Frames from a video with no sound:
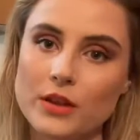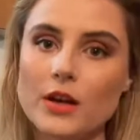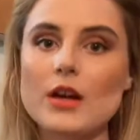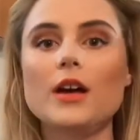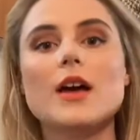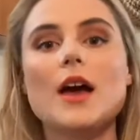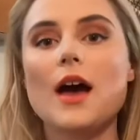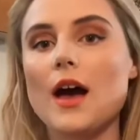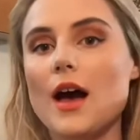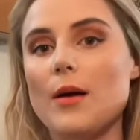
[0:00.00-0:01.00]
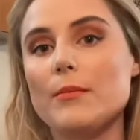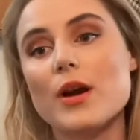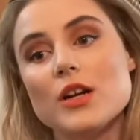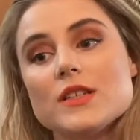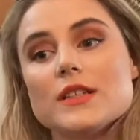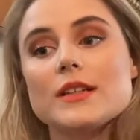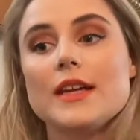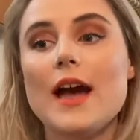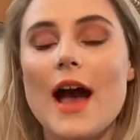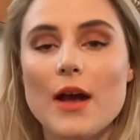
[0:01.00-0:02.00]
look.
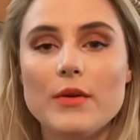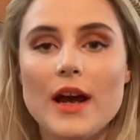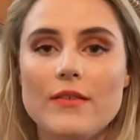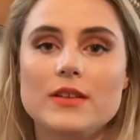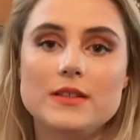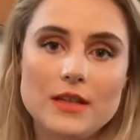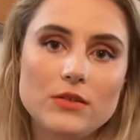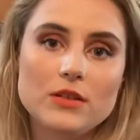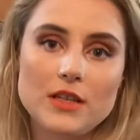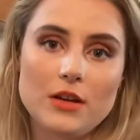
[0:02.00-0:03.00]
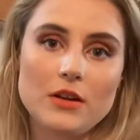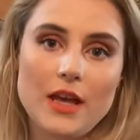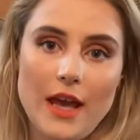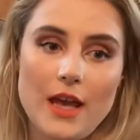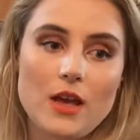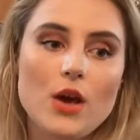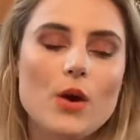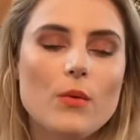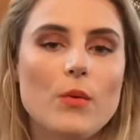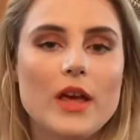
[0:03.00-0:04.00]
Personally, I would have a single tiered cake
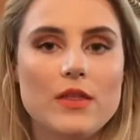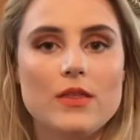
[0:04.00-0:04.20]
with